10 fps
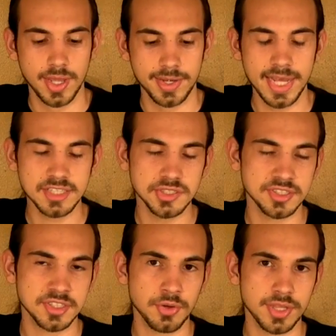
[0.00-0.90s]
Next,
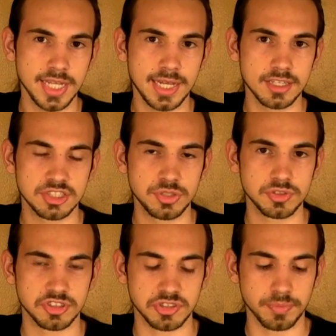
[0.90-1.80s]
let's go to the NS2
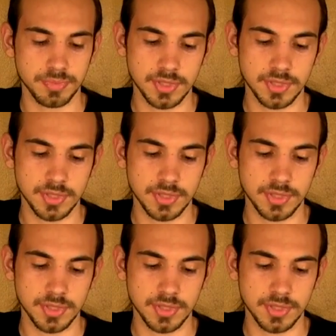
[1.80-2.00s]
system.